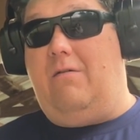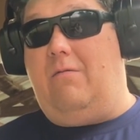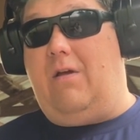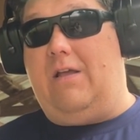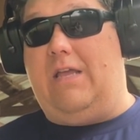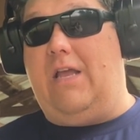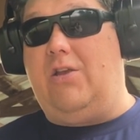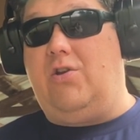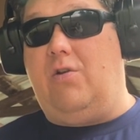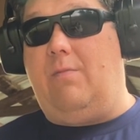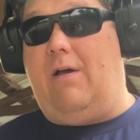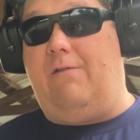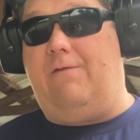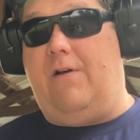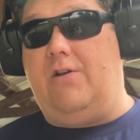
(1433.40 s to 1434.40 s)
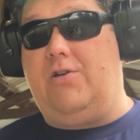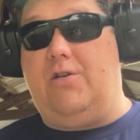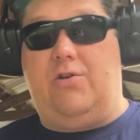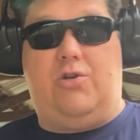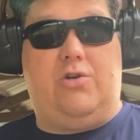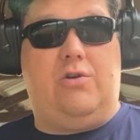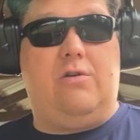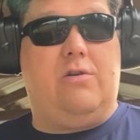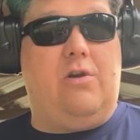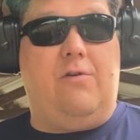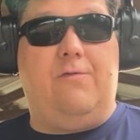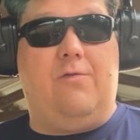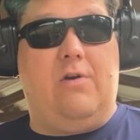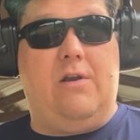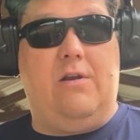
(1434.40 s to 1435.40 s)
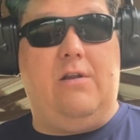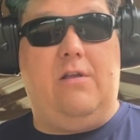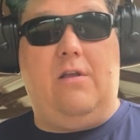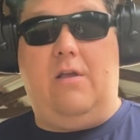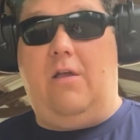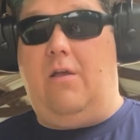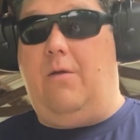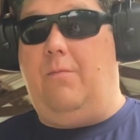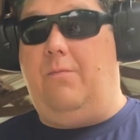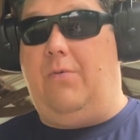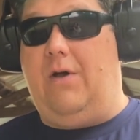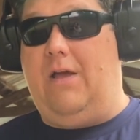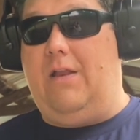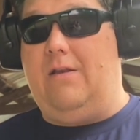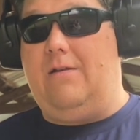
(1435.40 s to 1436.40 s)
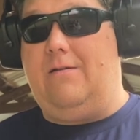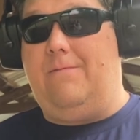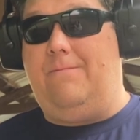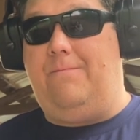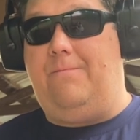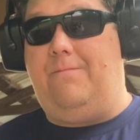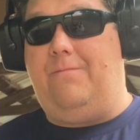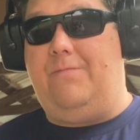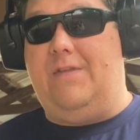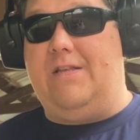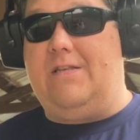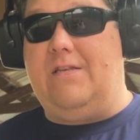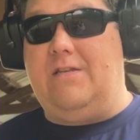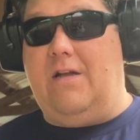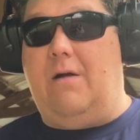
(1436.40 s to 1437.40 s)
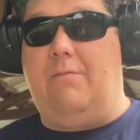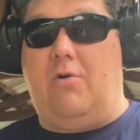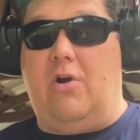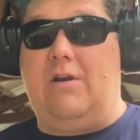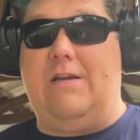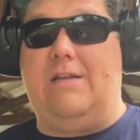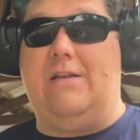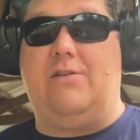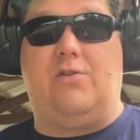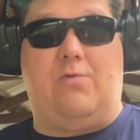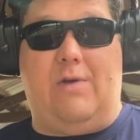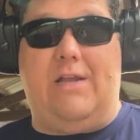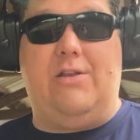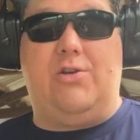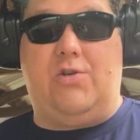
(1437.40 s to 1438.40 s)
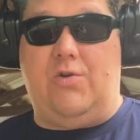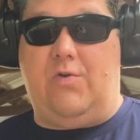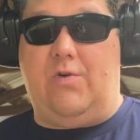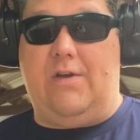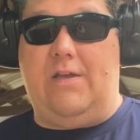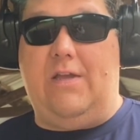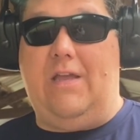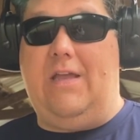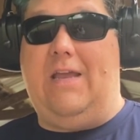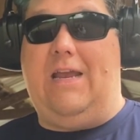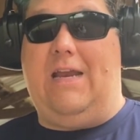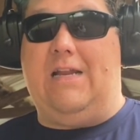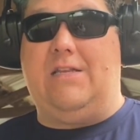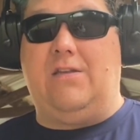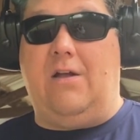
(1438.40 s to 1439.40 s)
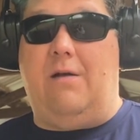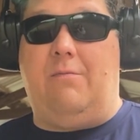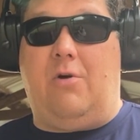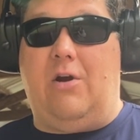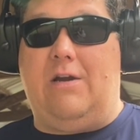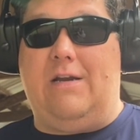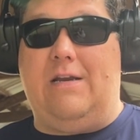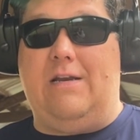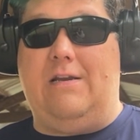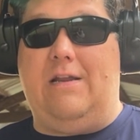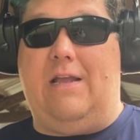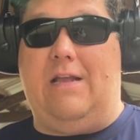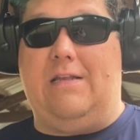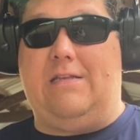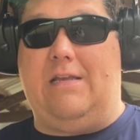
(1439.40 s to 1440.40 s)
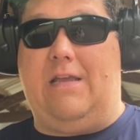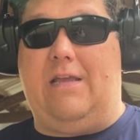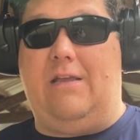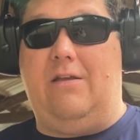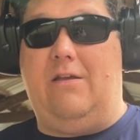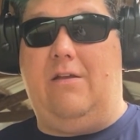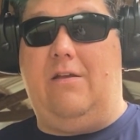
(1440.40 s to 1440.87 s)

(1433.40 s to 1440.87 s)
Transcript: occasional malfunctions, sure, go for it. But this is not marketed as a range toy, and it's not marketed as a